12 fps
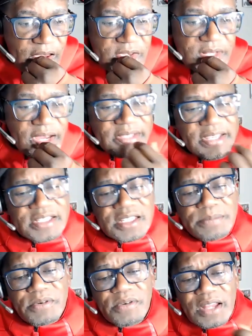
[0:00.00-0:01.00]
United see
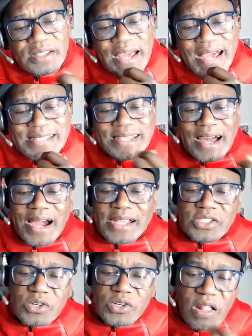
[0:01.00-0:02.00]
Berrada as the
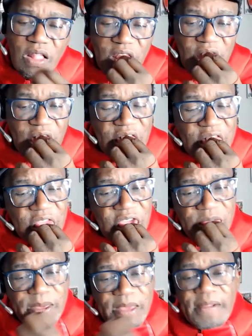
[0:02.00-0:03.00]
ideal,
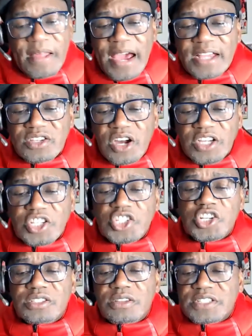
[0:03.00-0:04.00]
excuse me, as the ideal
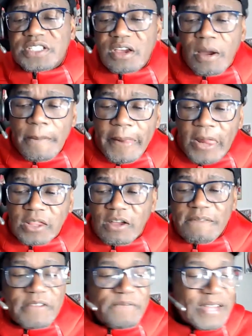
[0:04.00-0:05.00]
choice of CEO because
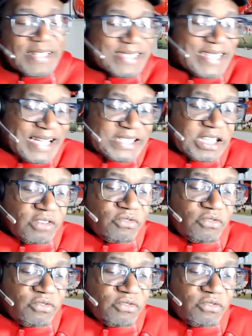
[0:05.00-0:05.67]
of his fantastic